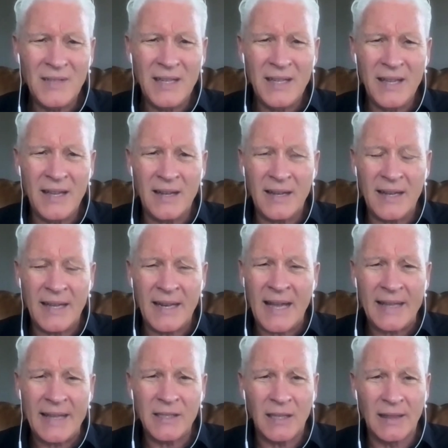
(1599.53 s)
yeah,
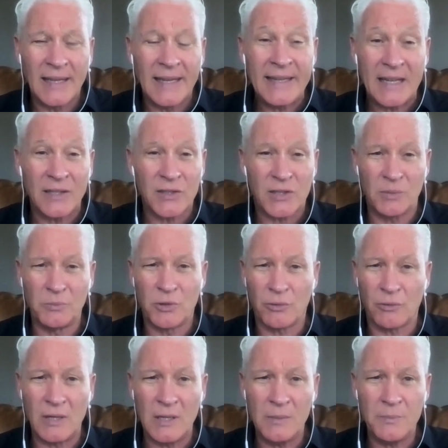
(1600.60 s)
I had to lay down some
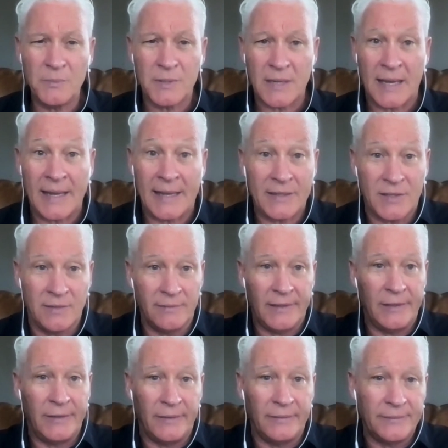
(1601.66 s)
dreams. I had,
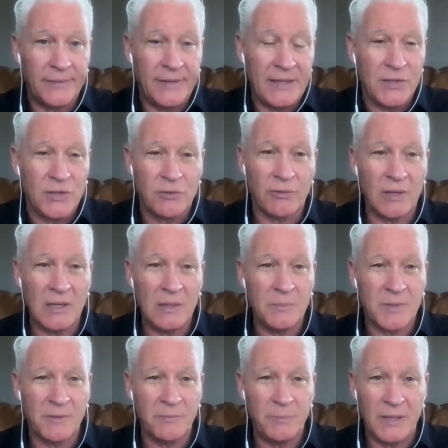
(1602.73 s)
these
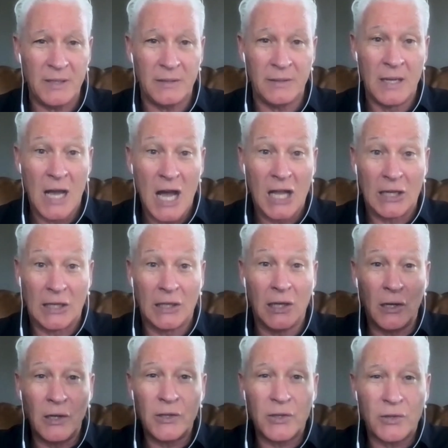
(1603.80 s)
dreams of being a
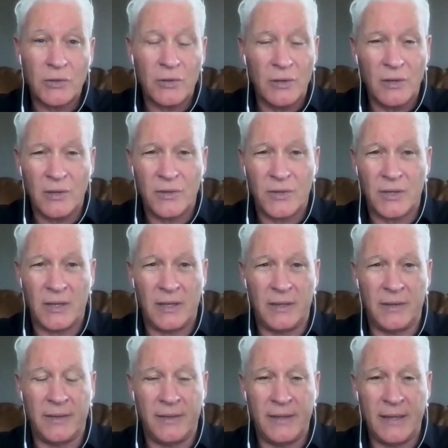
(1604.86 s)
large church
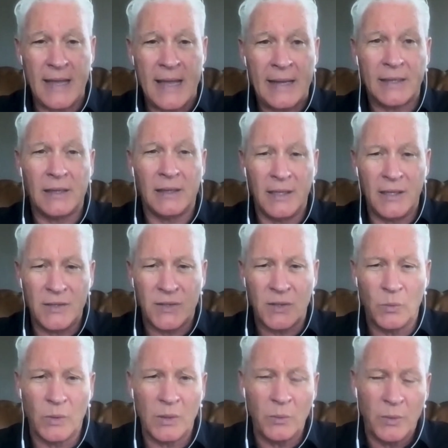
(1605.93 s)
and the accolades
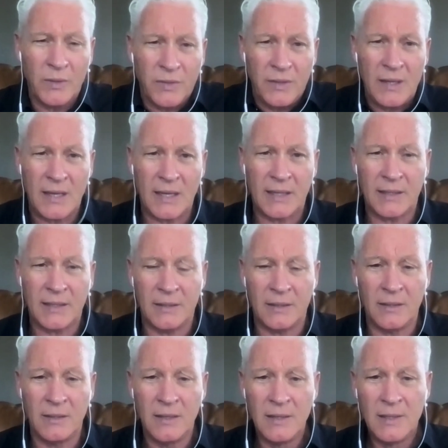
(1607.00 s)
that went with that.
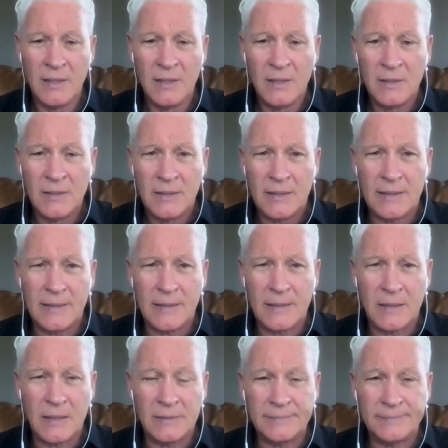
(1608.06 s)
And
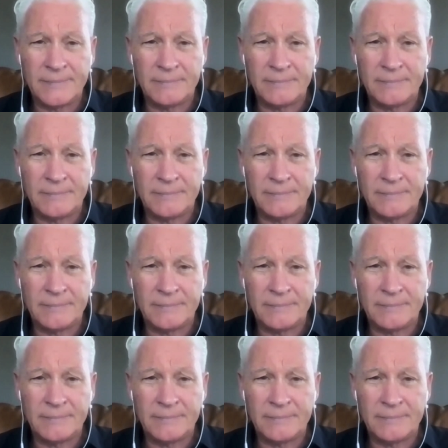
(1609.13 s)
am